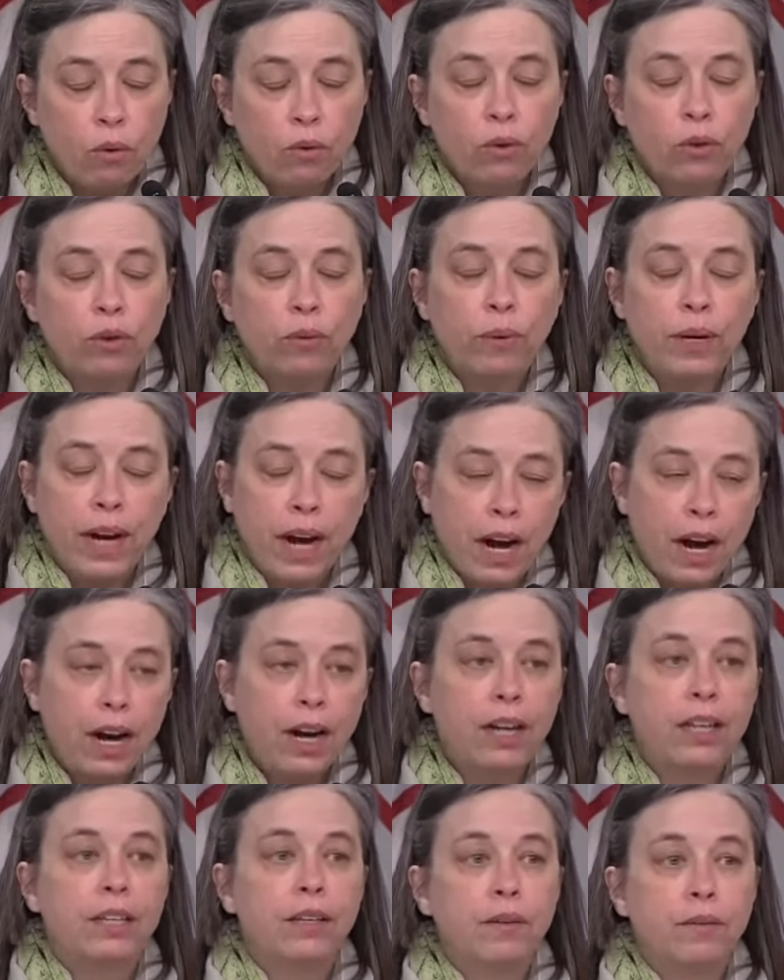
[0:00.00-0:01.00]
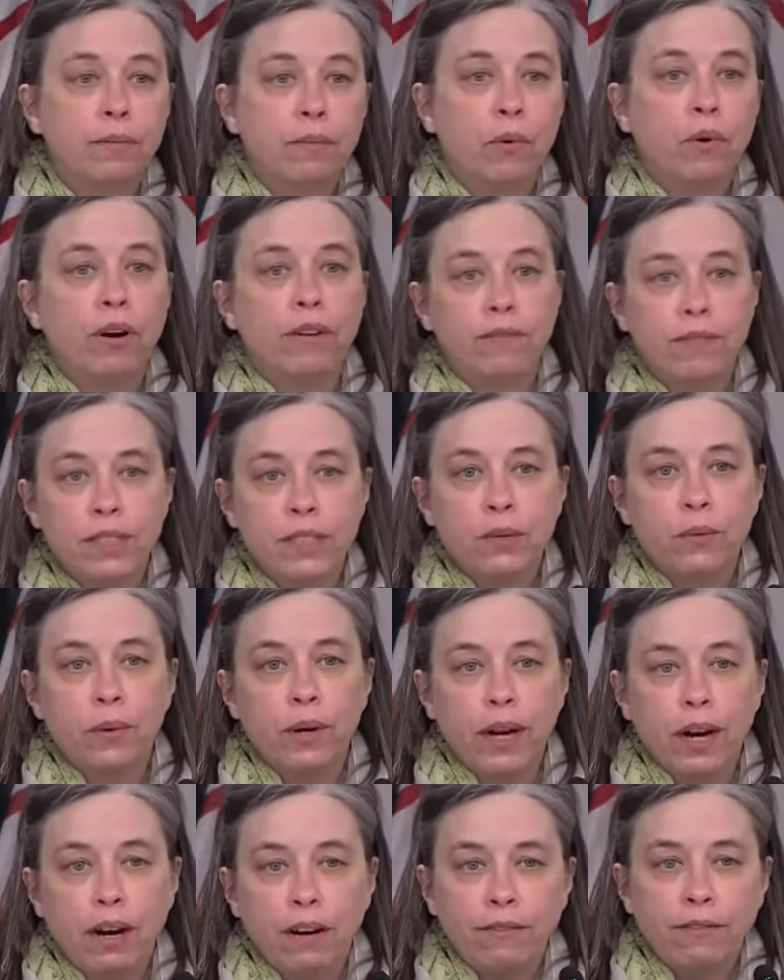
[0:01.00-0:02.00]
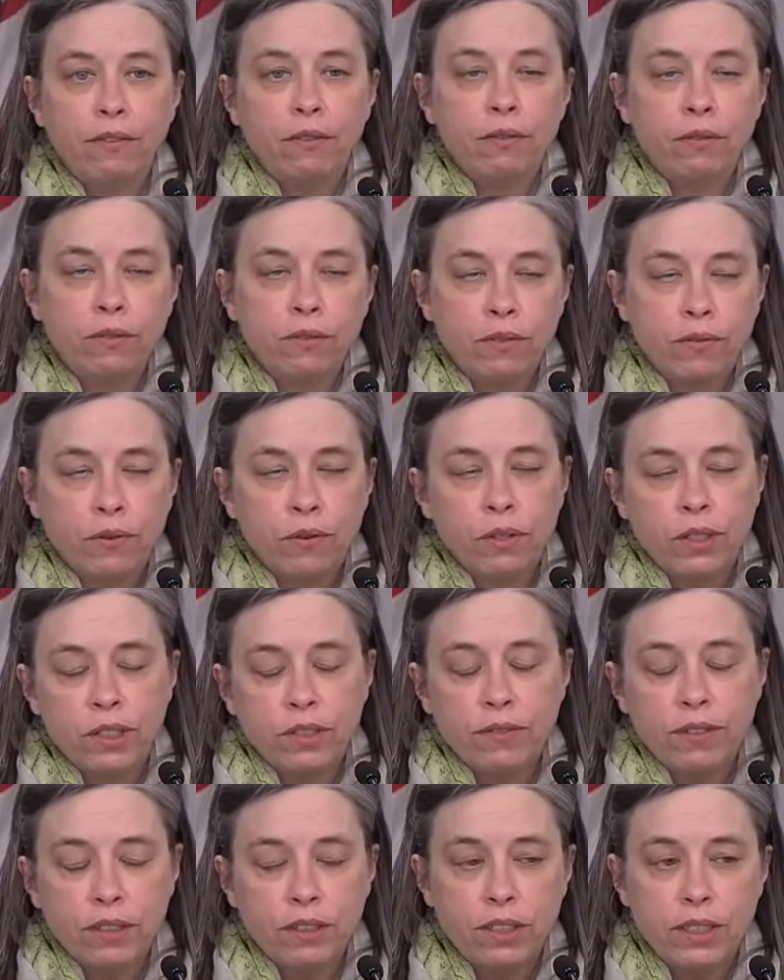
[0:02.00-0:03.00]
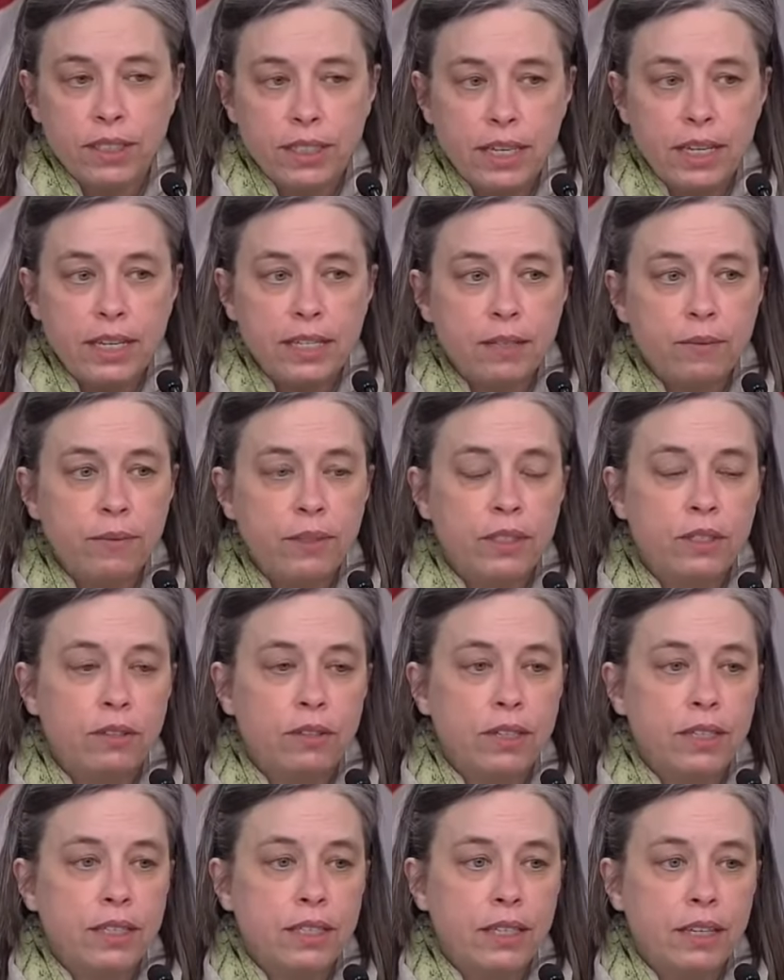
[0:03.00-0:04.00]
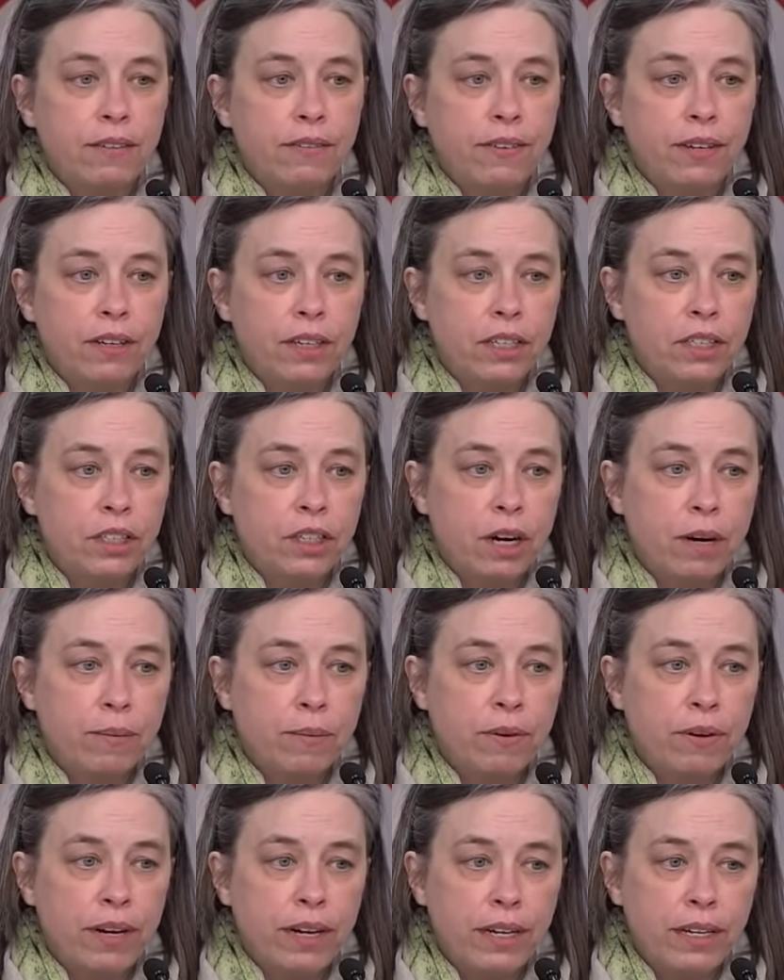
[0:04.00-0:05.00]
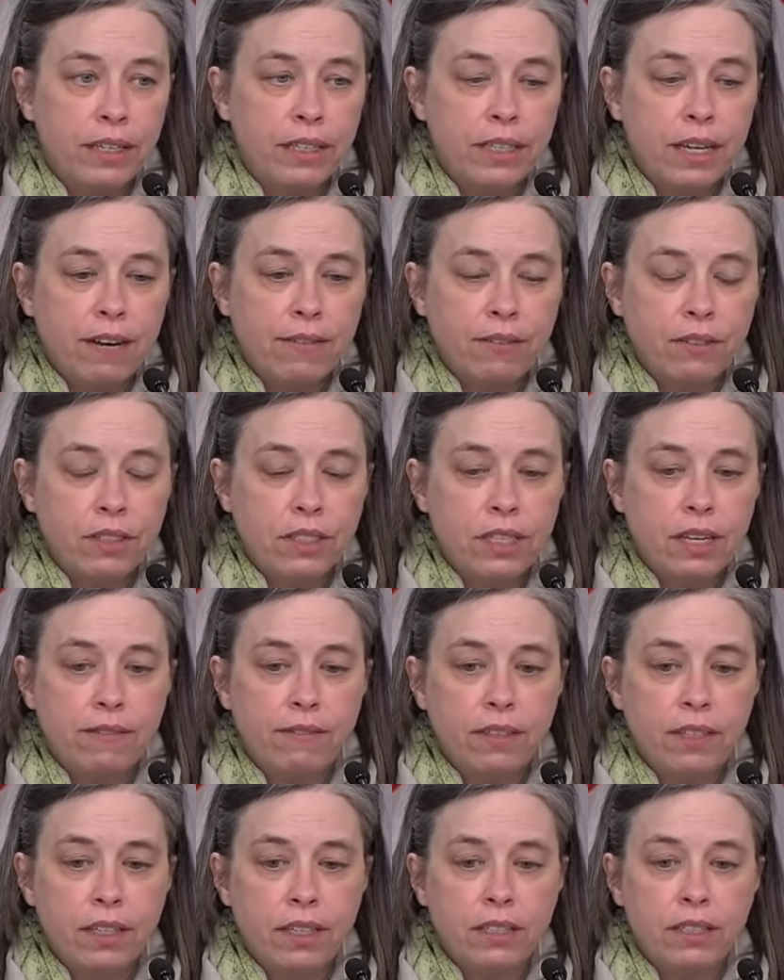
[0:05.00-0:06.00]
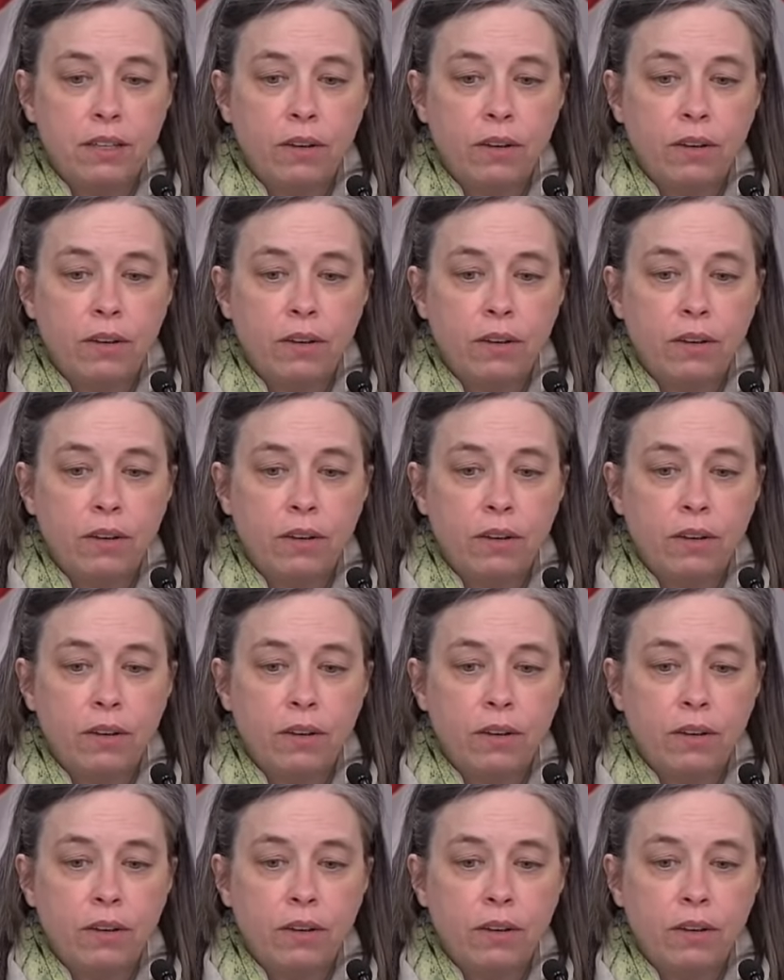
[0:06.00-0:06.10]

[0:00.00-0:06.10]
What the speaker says: older we are, the more at risk we are for severe disease, and we certainly see a fairly sharp gradient after 70.